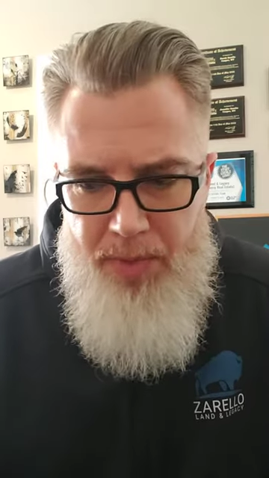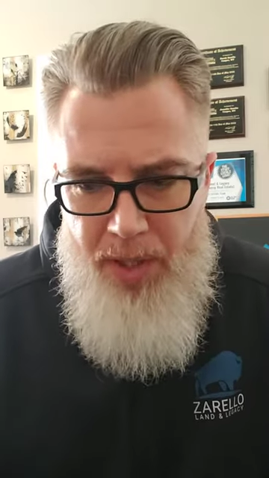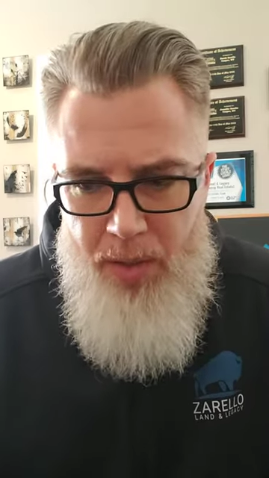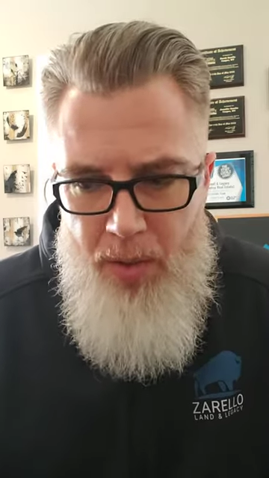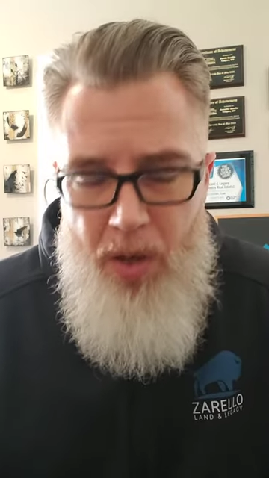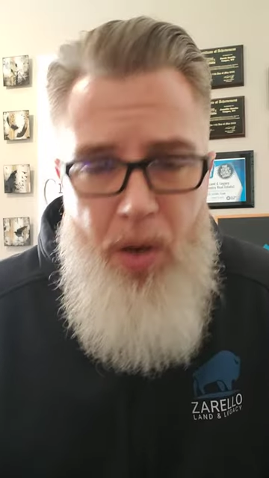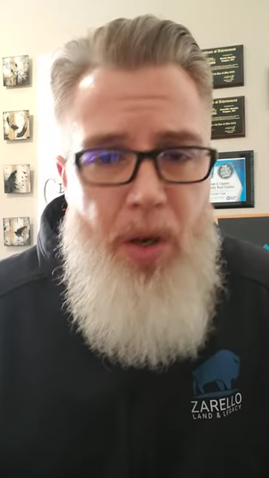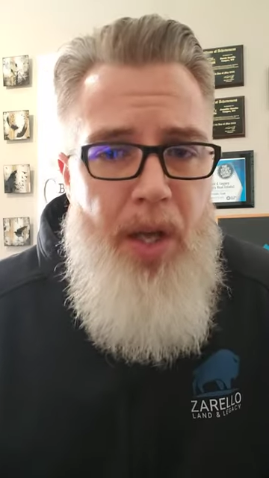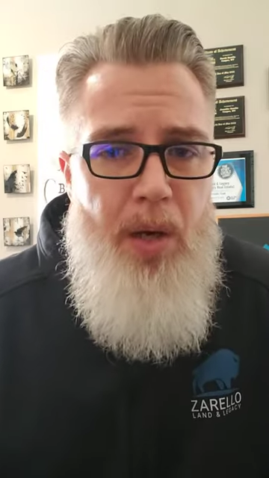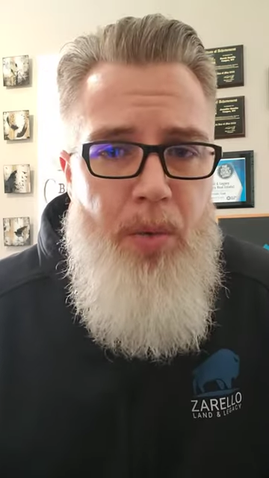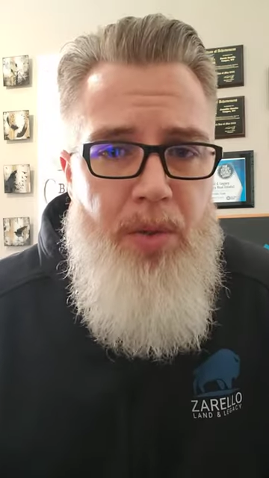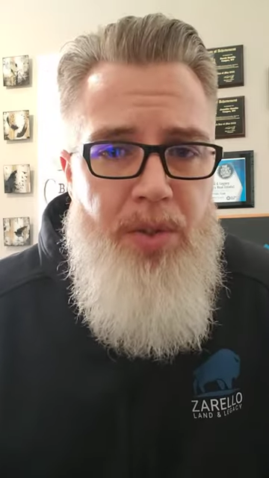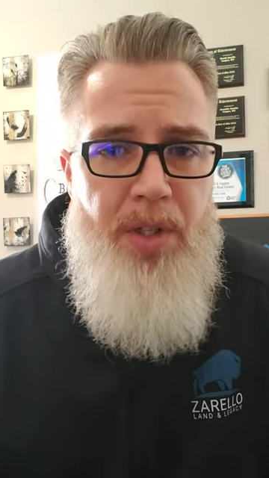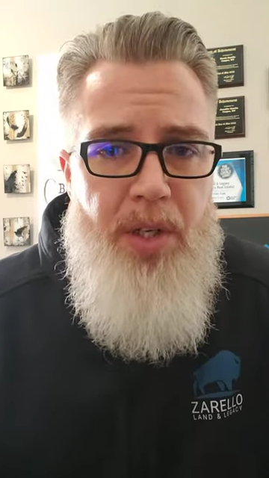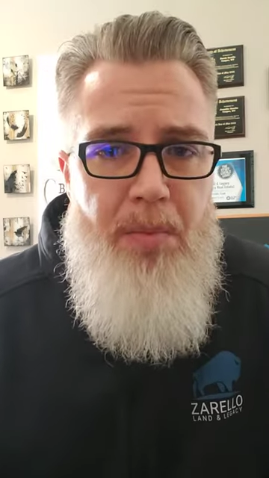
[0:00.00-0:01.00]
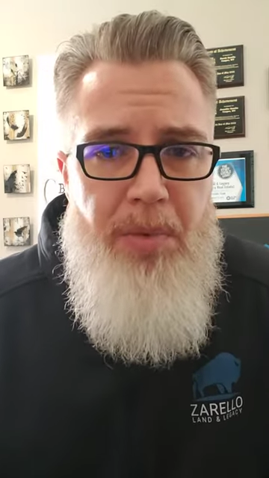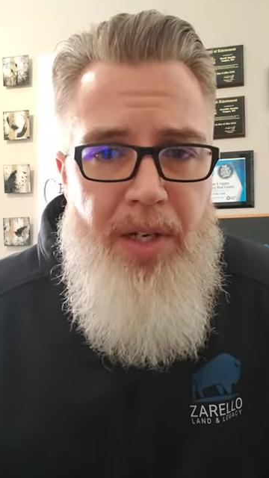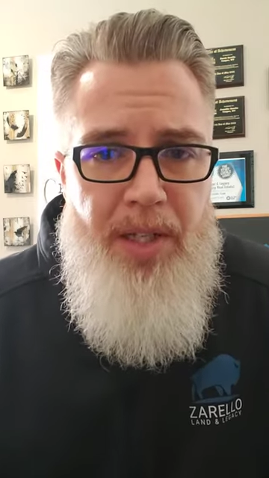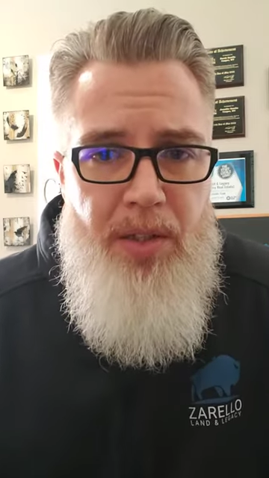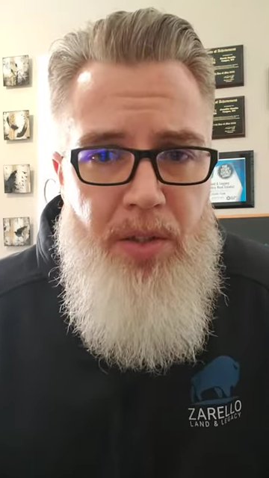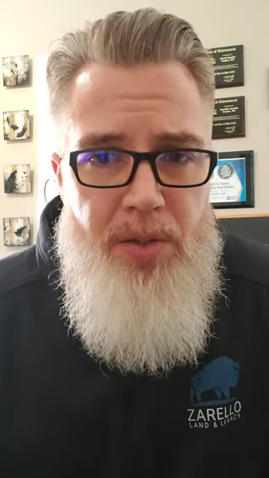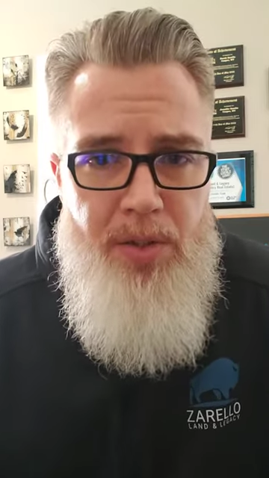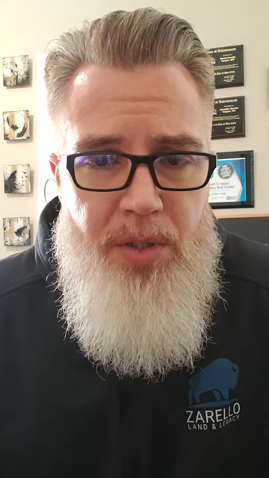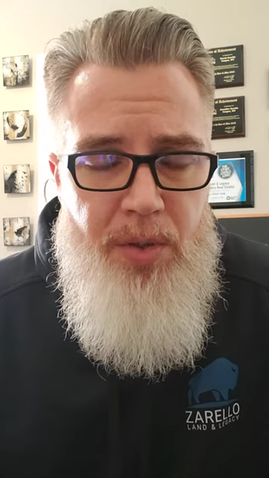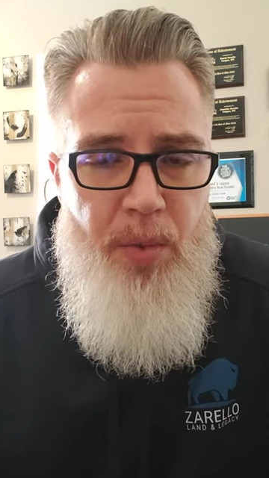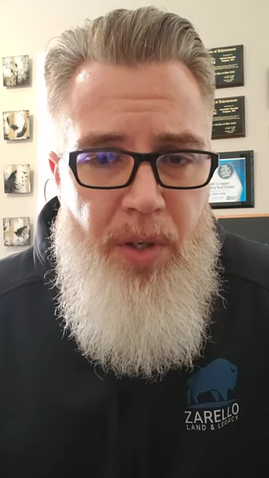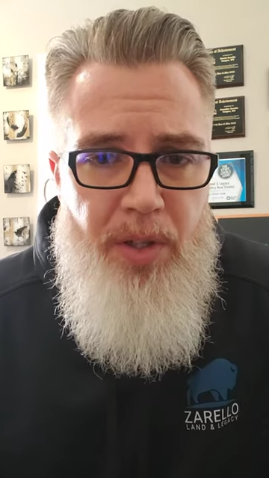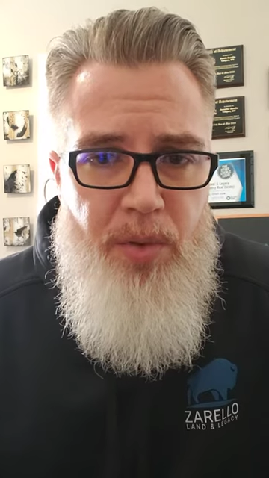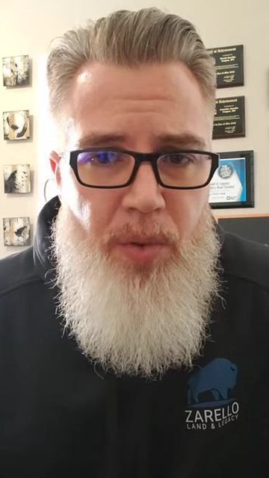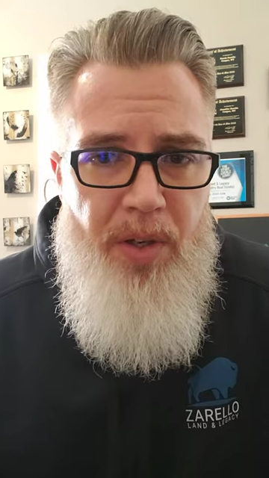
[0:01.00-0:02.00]
you know all hell was going to break loose in
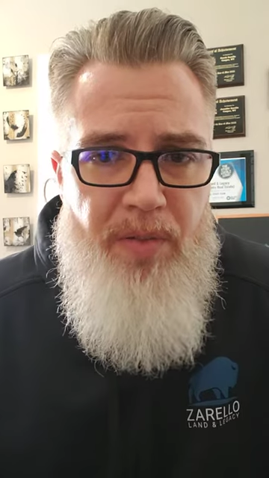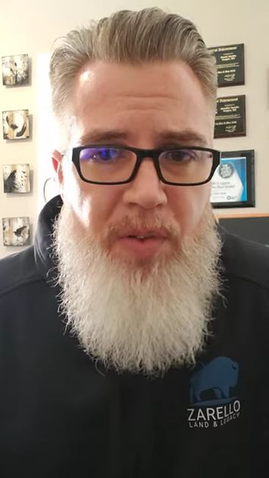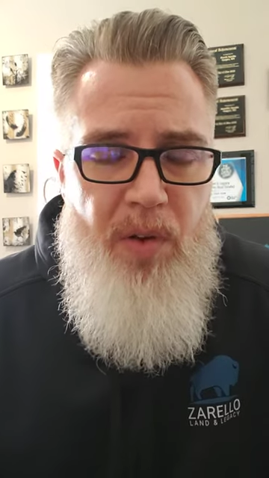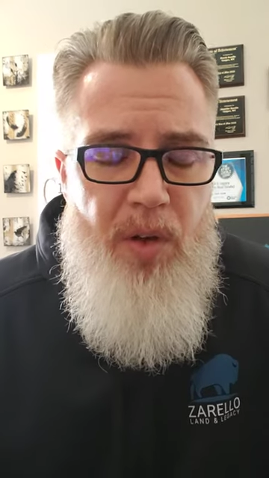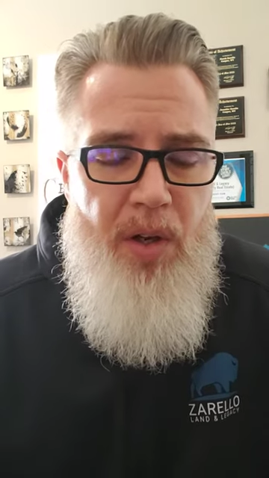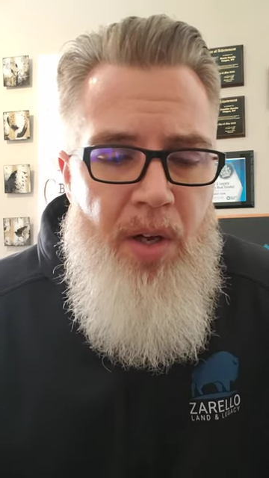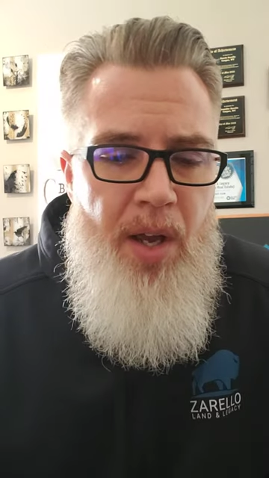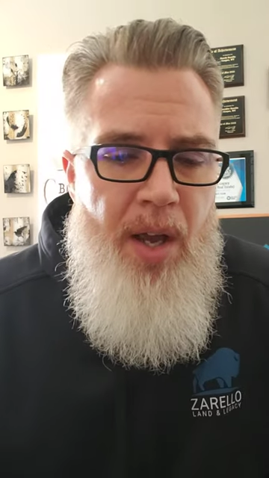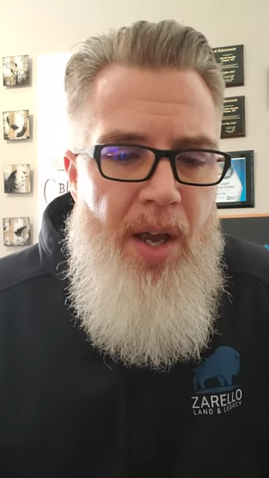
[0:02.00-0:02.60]
2024.